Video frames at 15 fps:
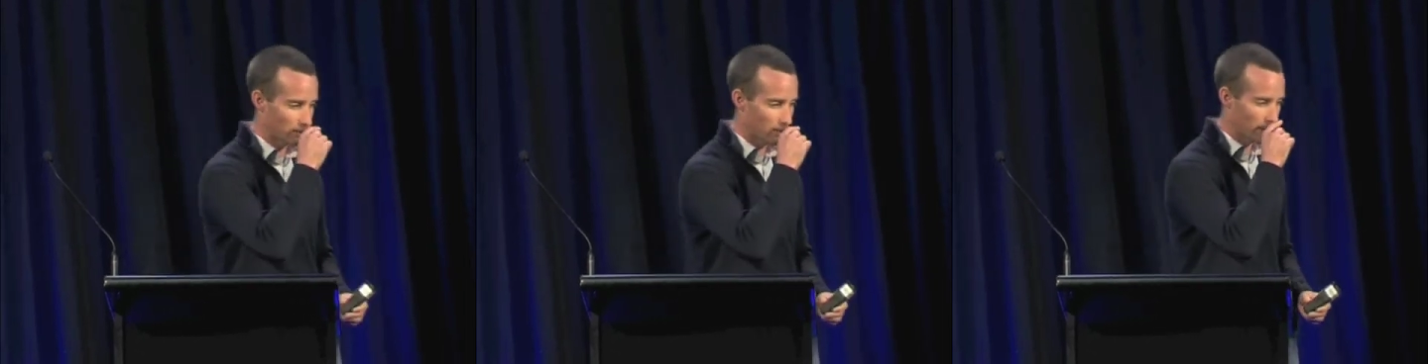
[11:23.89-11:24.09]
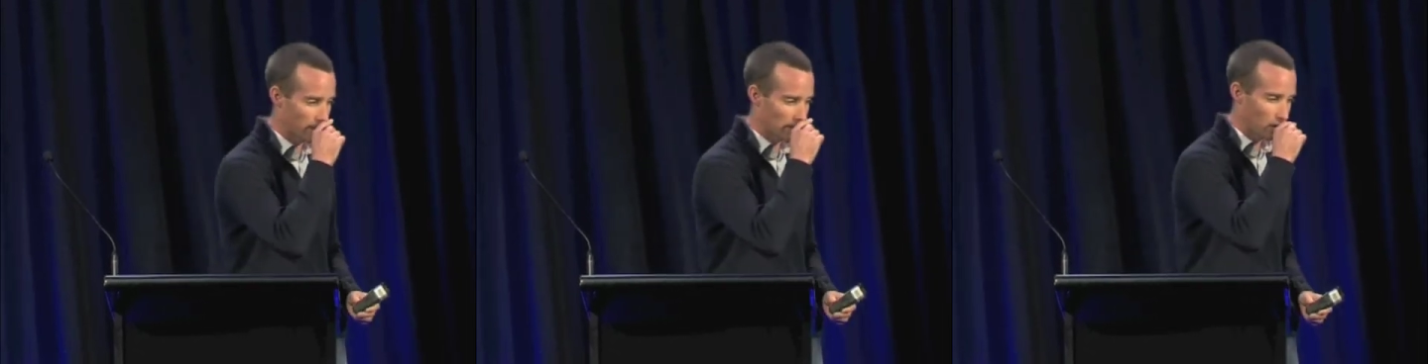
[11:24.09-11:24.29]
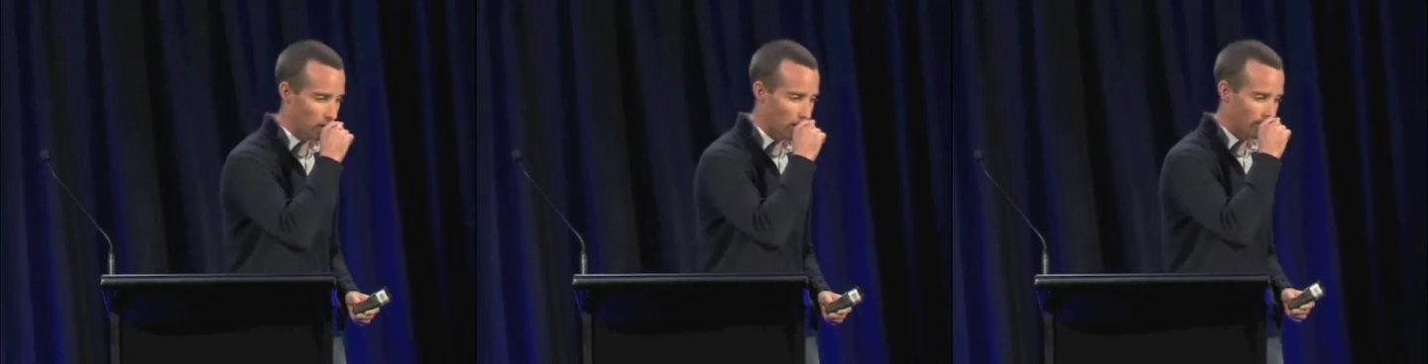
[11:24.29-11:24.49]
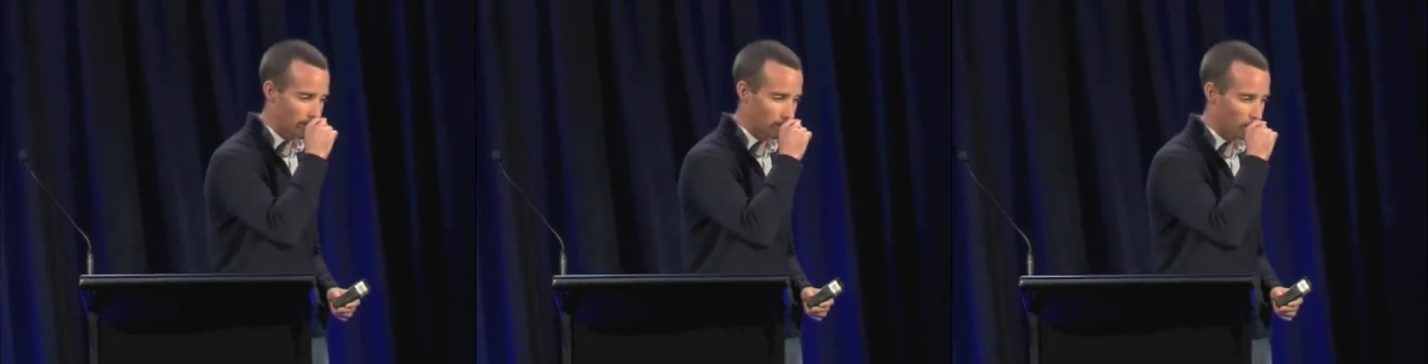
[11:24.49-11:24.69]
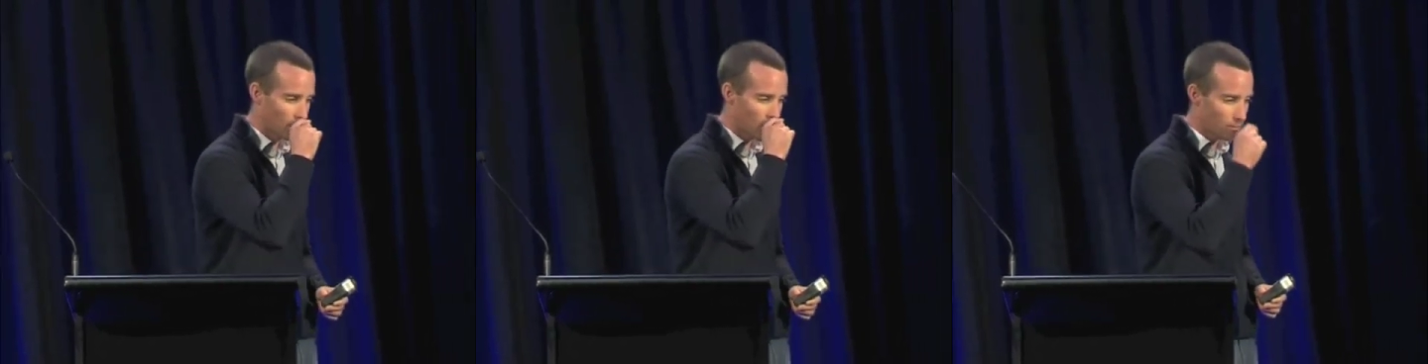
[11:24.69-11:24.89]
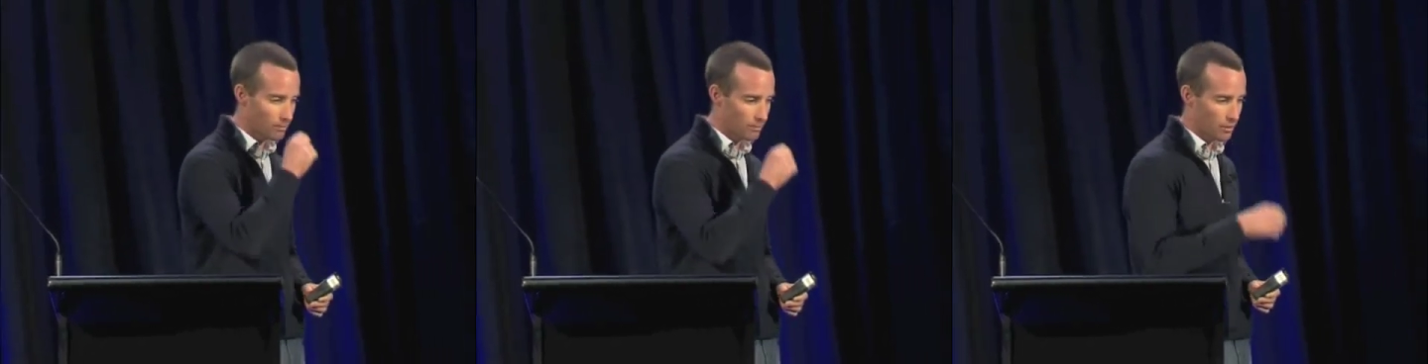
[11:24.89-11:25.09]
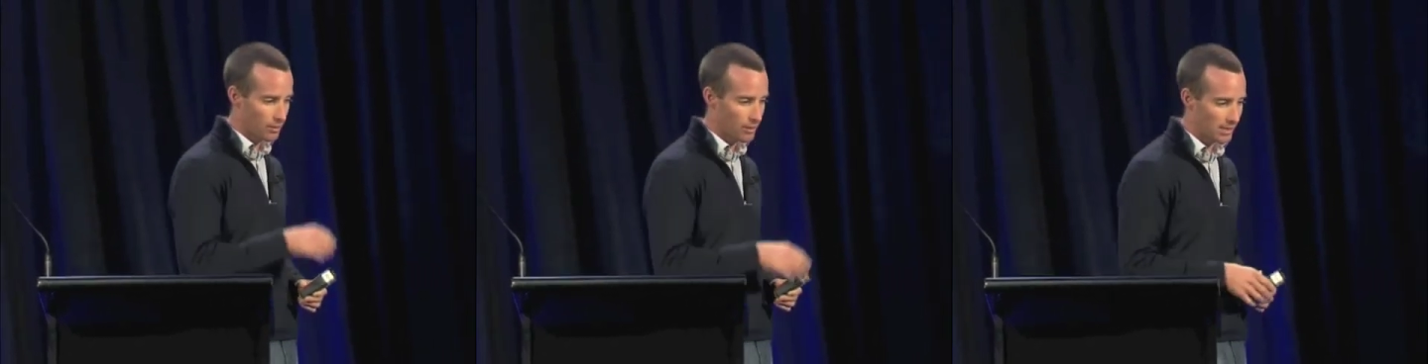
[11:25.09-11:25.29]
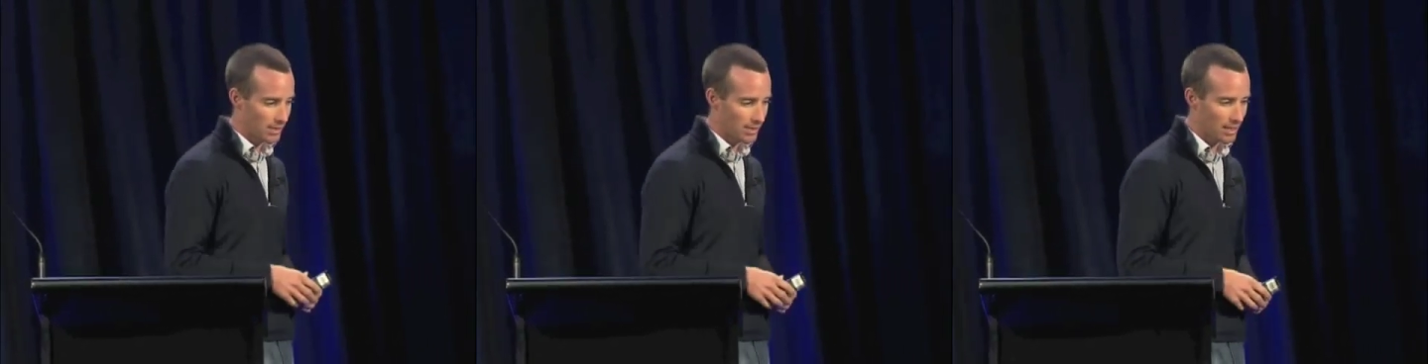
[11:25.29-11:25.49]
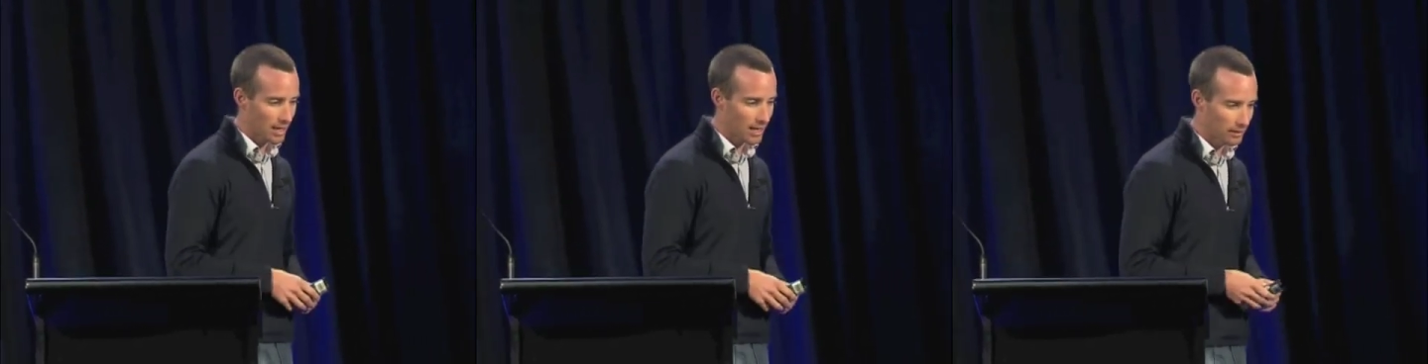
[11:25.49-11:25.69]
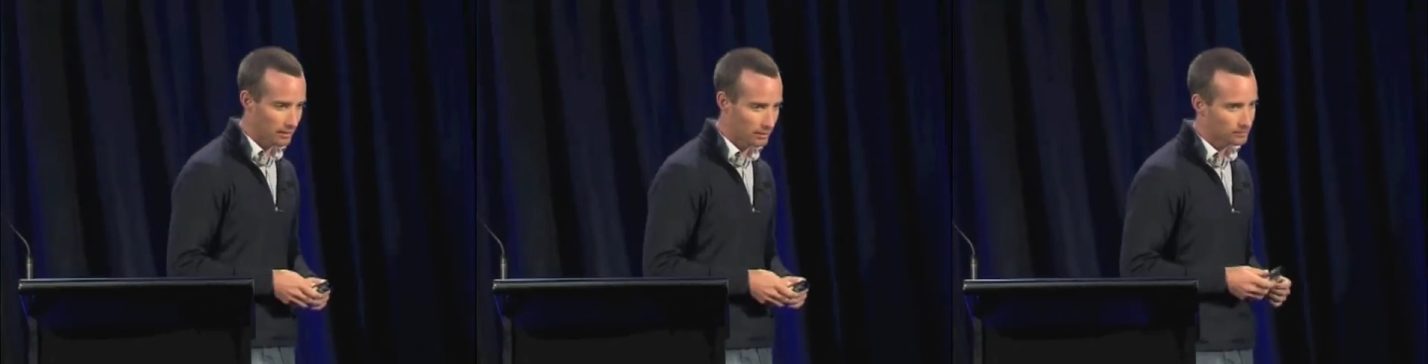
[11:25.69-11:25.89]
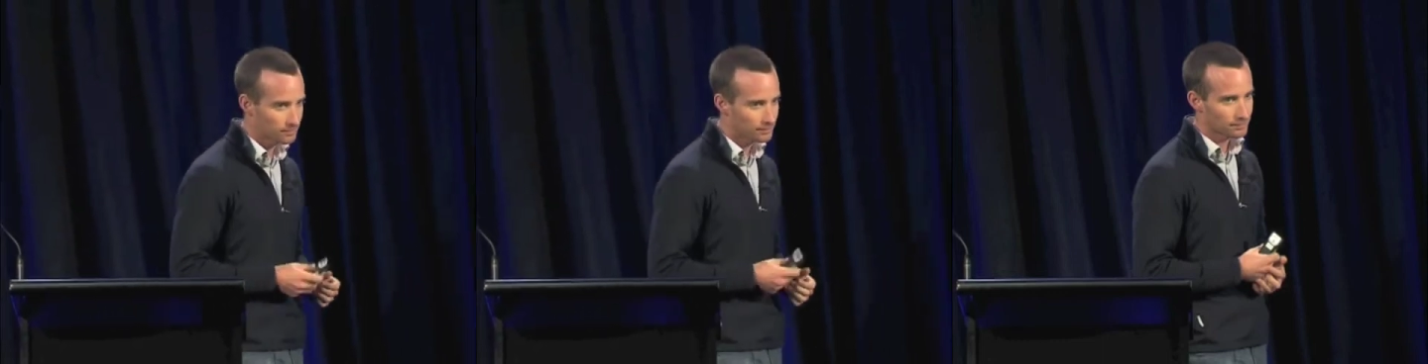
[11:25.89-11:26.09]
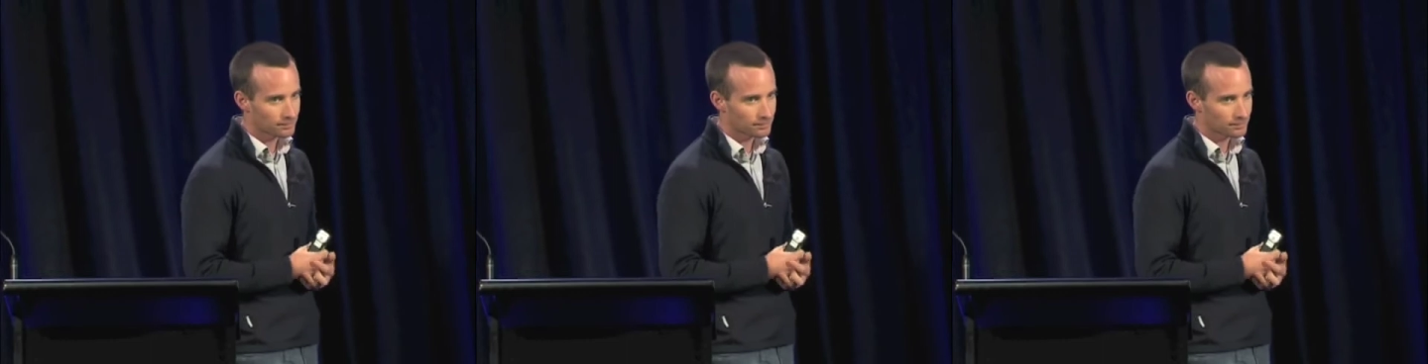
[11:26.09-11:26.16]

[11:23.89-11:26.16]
a mother's life in childbirth at scale,